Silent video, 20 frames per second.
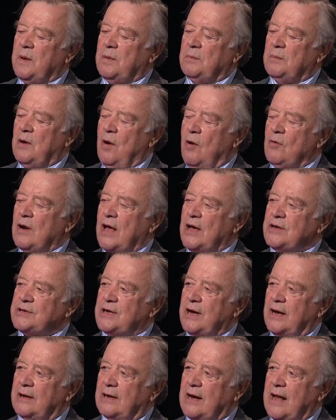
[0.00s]
long last,
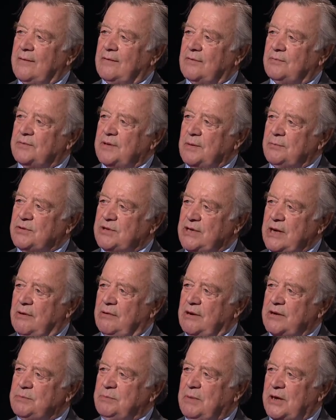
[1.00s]
going to have some
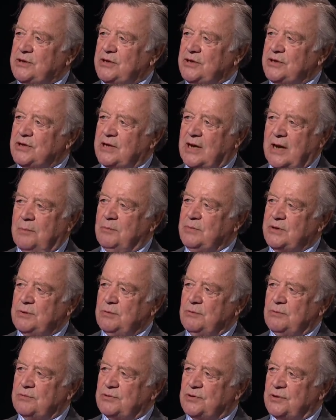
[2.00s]
serious budgets again, which
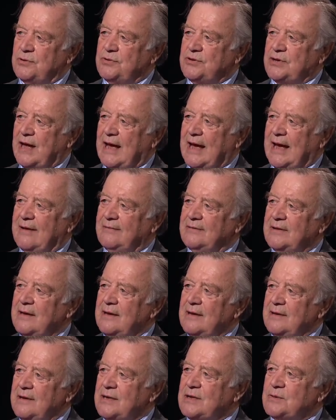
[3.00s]
you always used to have.
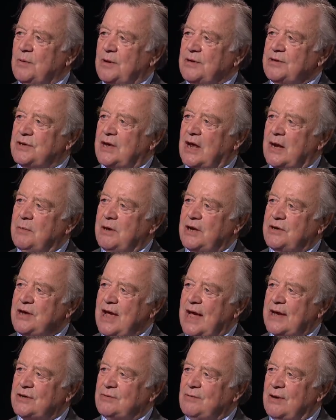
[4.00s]
This one's going to be a
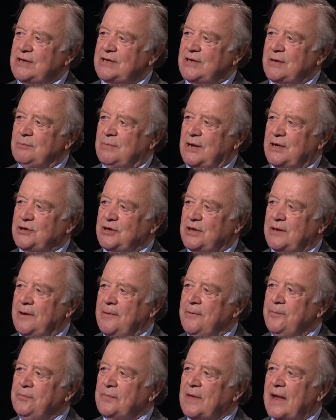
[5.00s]
tax-raising budget.
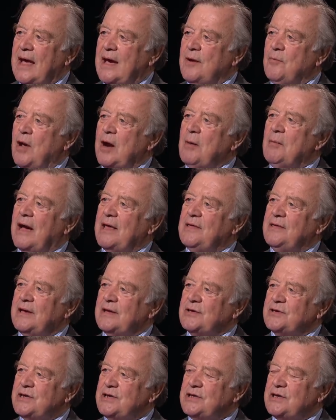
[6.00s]
Uh, one of my
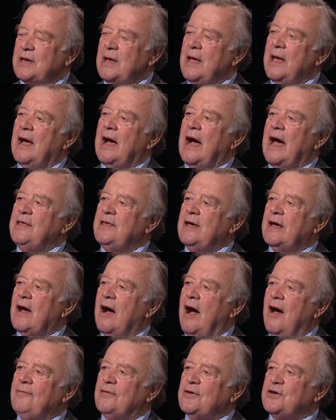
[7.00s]
things is, I think
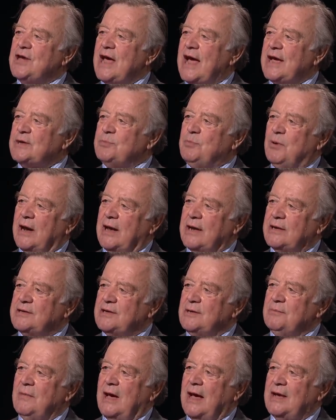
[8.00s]
half the tax breaks
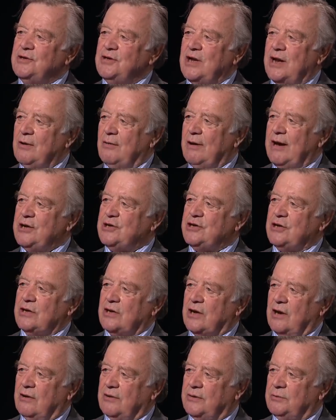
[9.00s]
that my generation
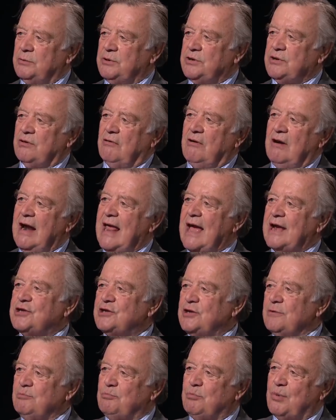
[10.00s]
got, which are
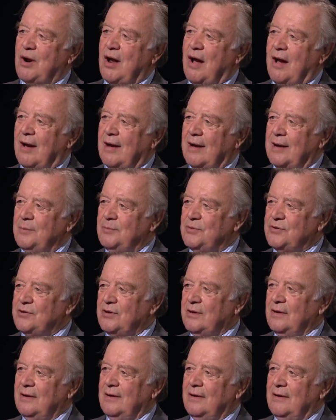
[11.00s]
election bribes,
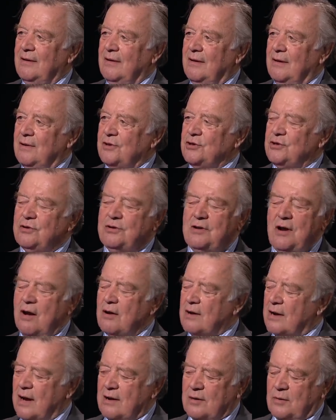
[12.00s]
should
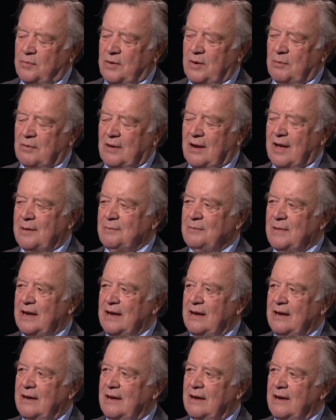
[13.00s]
not go to people like
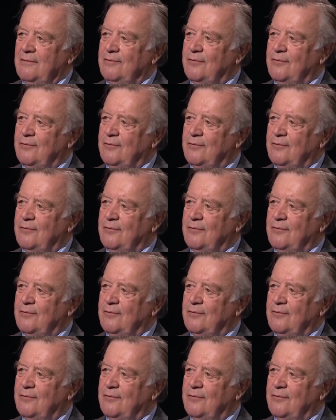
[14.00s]
me in